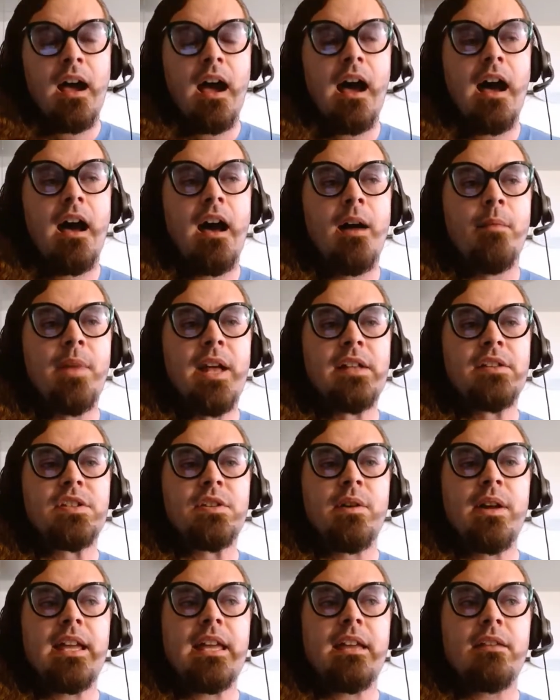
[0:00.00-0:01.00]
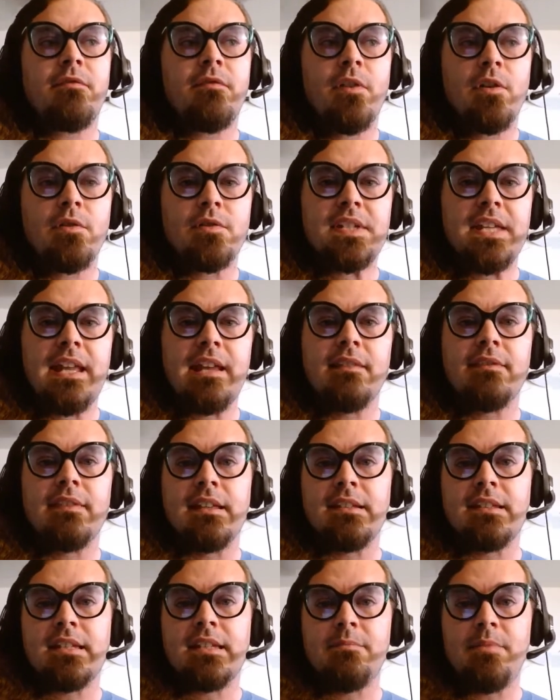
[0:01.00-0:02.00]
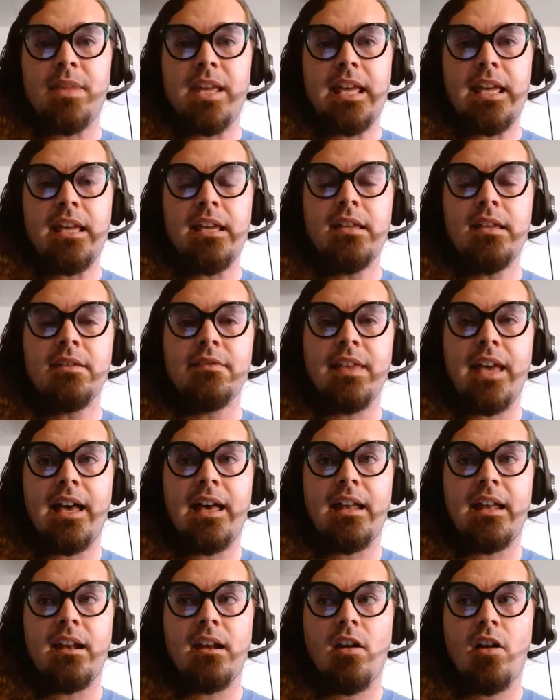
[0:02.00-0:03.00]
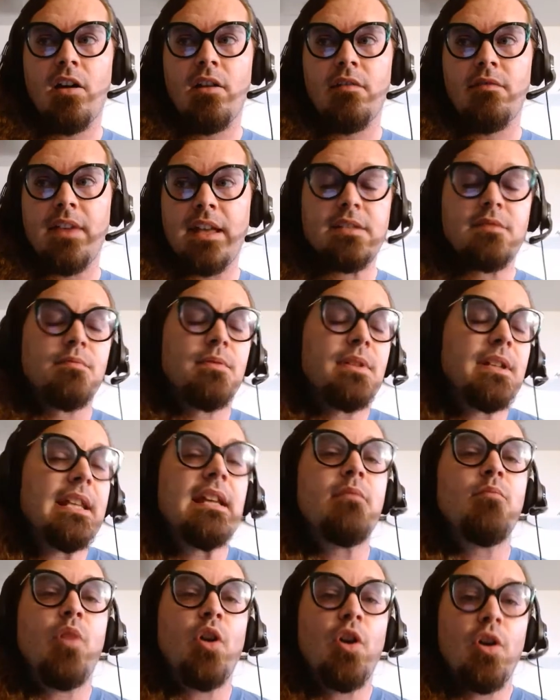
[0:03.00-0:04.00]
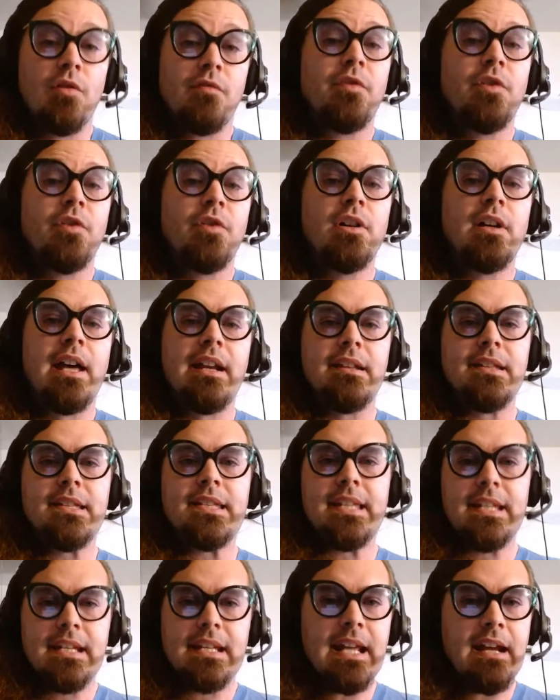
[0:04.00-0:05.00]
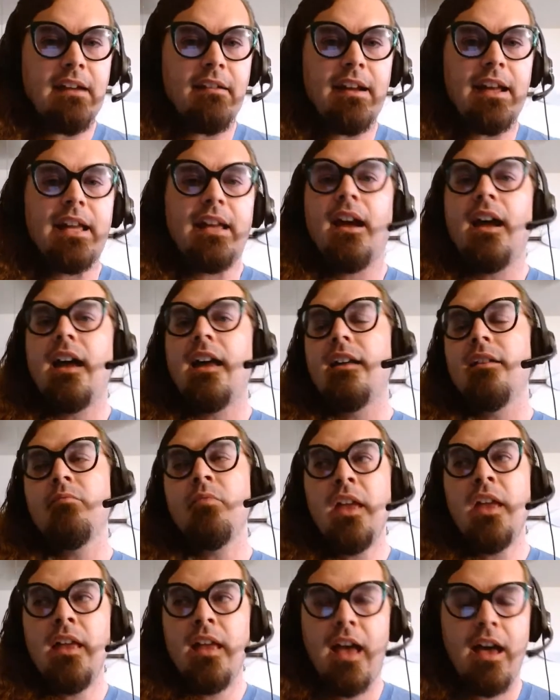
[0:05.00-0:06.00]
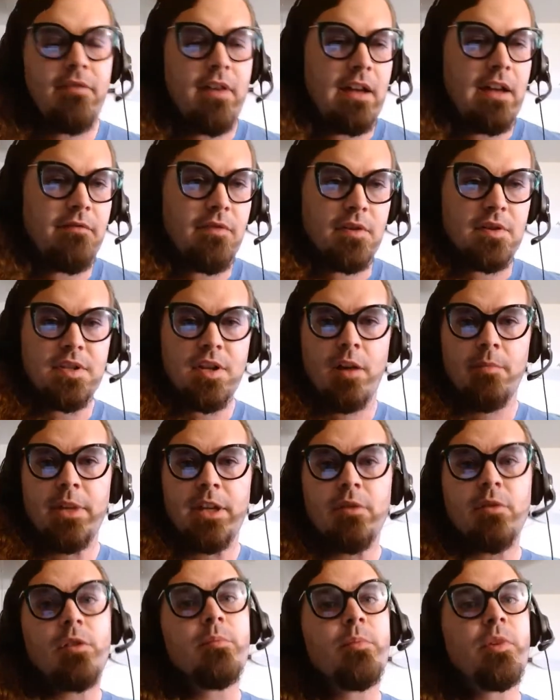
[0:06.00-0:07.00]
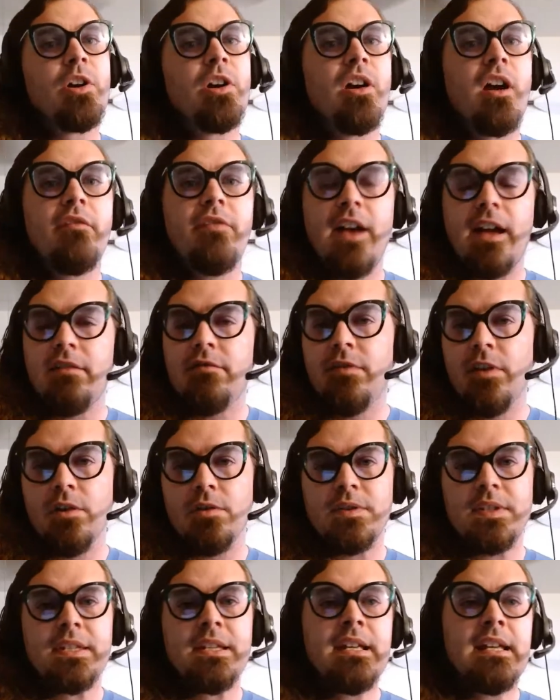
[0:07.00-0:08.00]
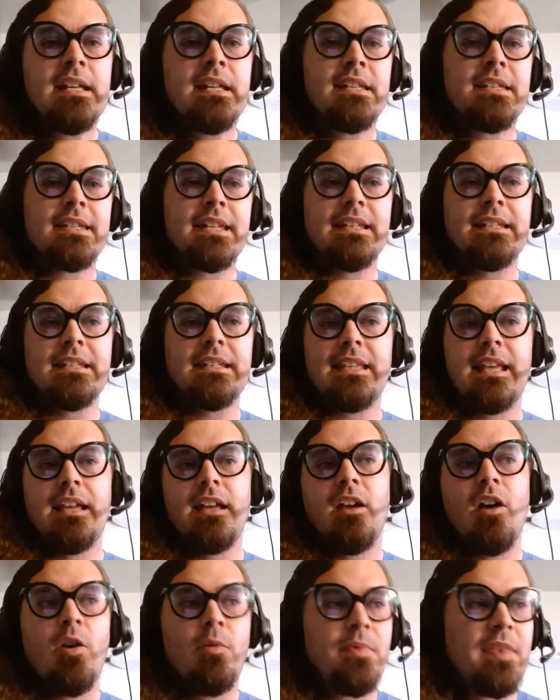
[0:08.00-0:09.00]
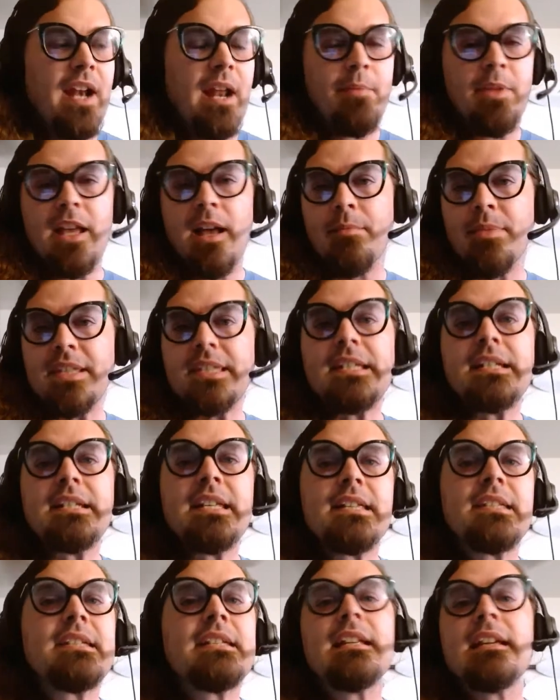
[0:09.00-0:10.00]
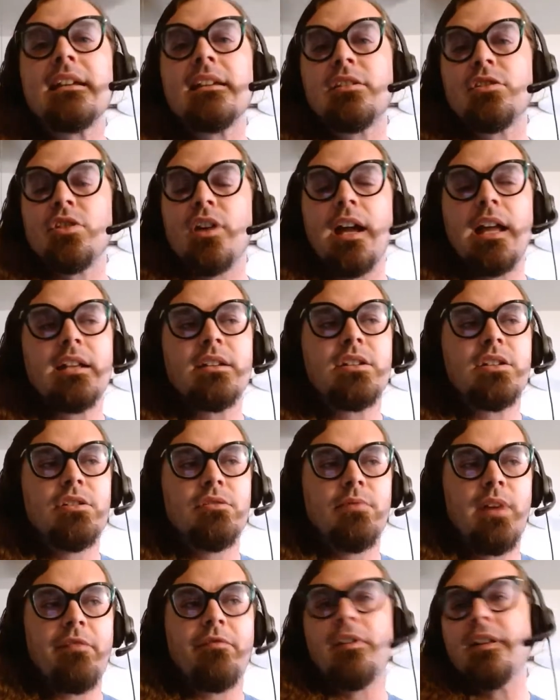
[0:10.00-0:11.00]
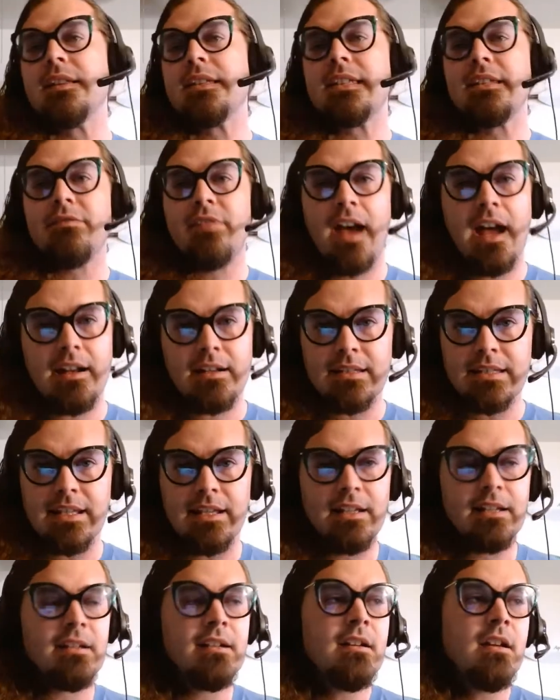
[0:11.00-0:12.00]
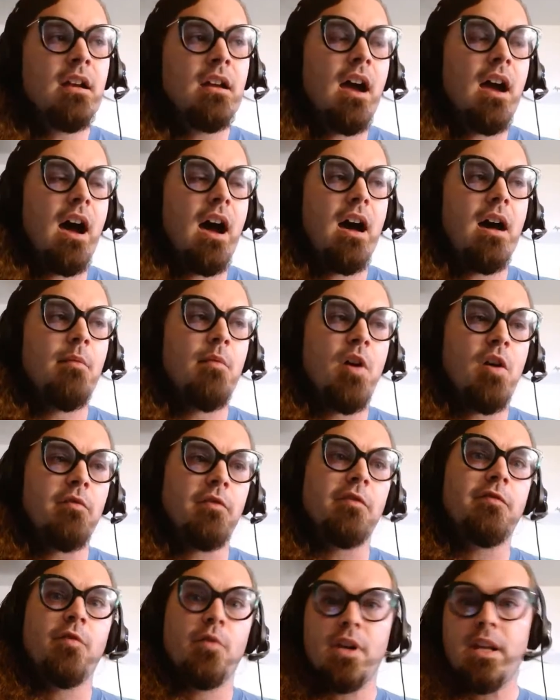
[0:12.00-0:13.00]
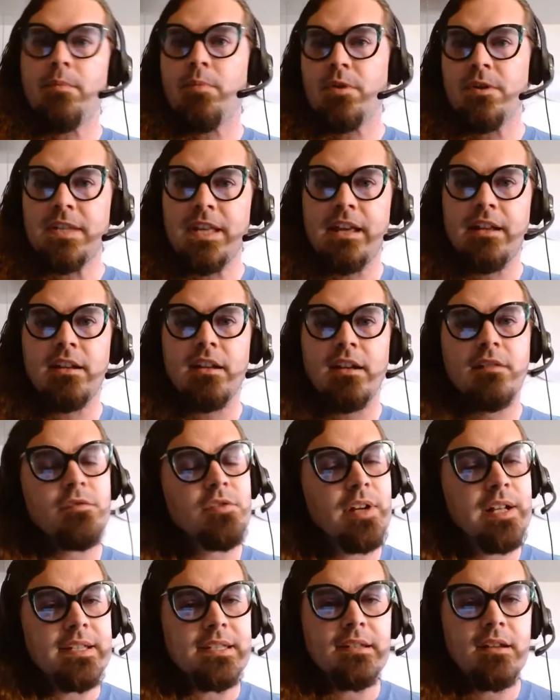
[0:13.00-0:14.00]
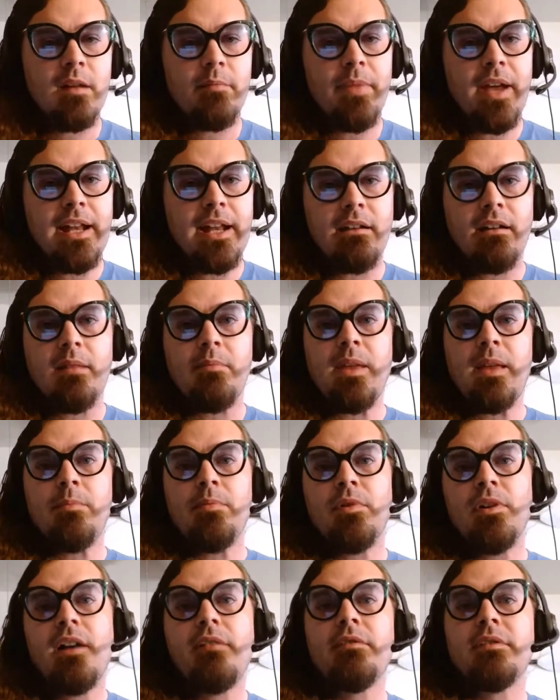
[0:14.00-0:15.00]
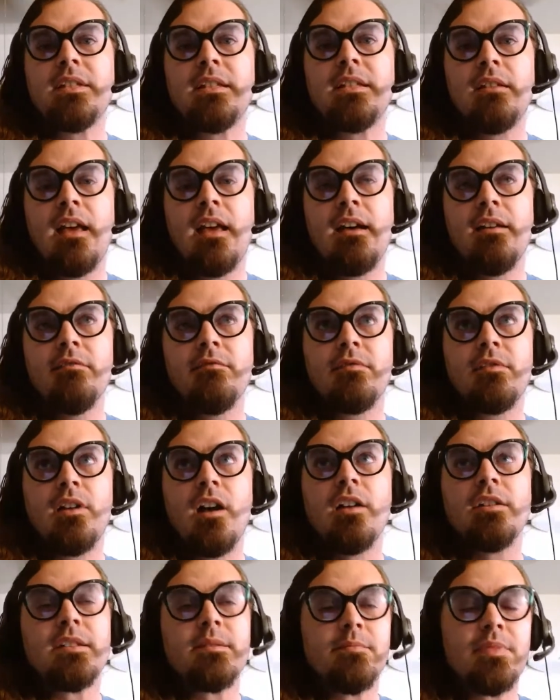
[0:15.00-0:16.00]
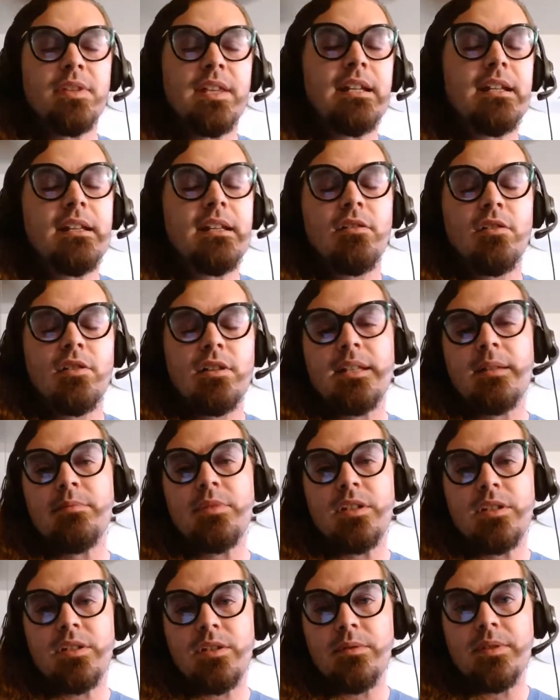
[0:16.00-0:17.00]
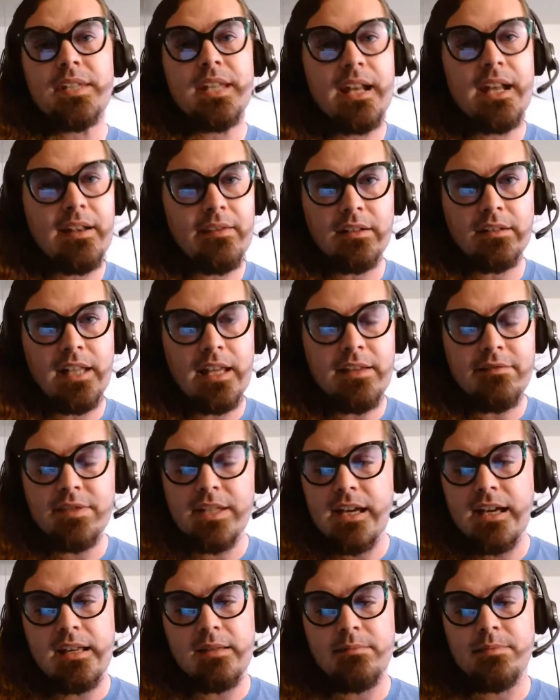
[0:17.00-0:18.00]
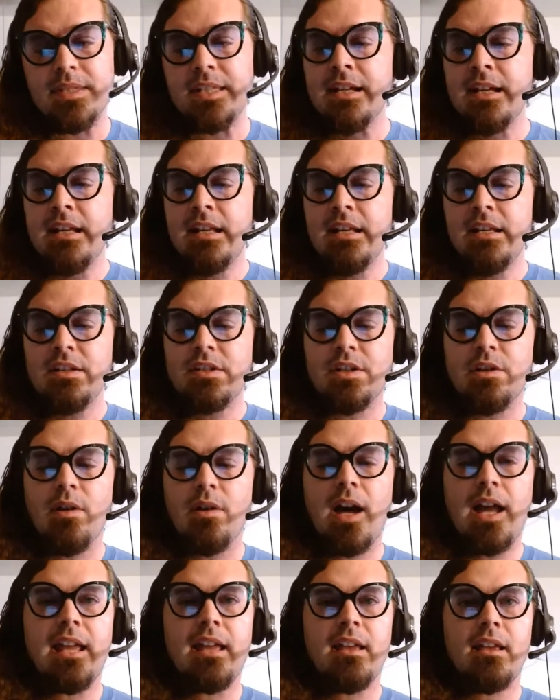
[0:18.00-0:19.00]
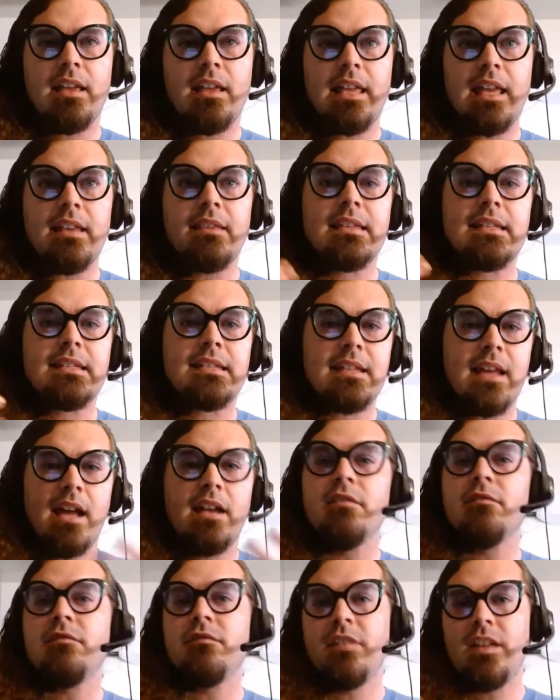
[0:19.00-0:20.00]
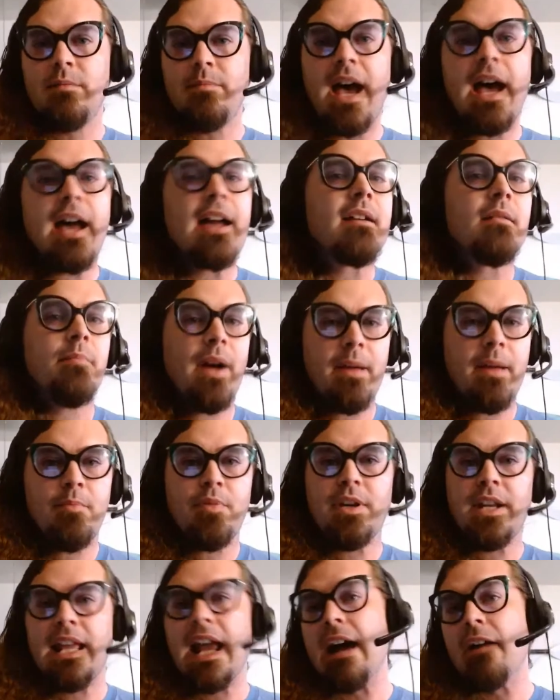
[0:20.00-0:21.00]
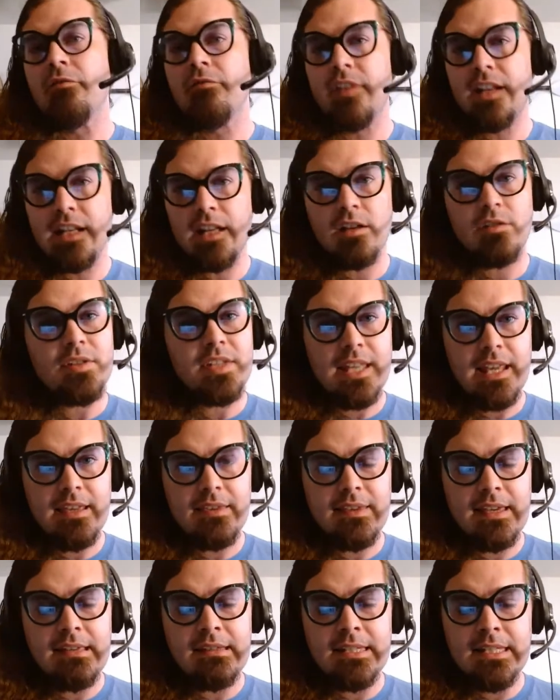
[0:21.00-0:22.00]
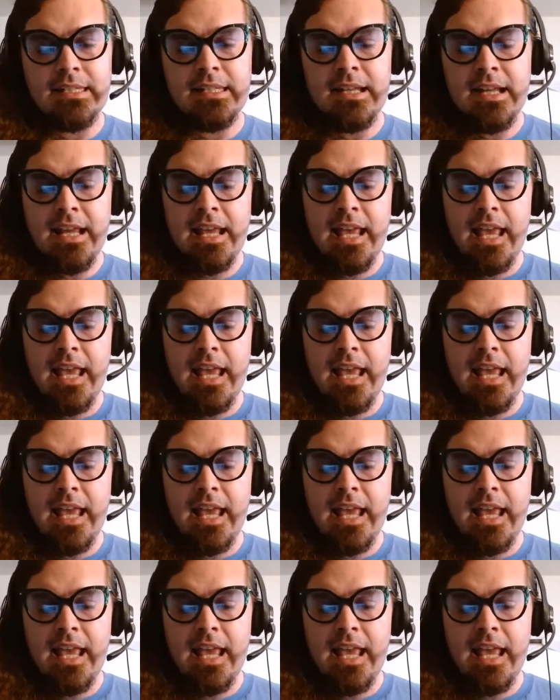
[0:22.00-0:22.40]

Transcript: And so I get folks saying things to me that's really hurtful and incendiary. I have had folks call me groomer. I've had folks say that they hope that I become a statistic, trying to reference the fact that over 40% of trans and non-binary people have contemplated or attempted suicide in their lifetimes. So I get this kind of feedback by putting out videos like this.